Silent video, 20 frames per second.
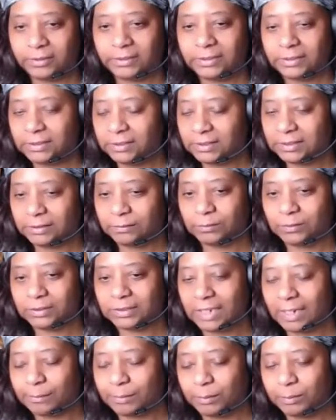and did a
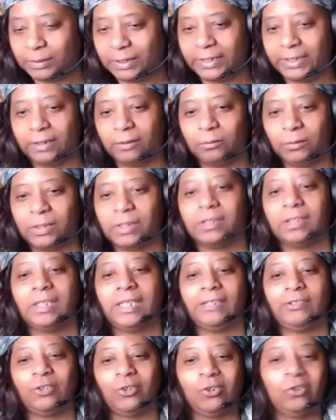different type of blanket with
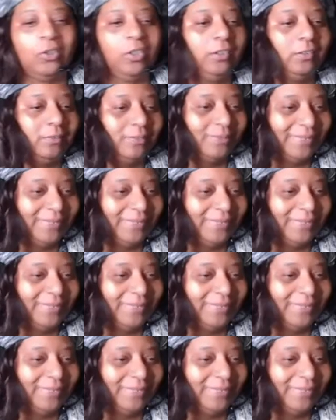that yarn.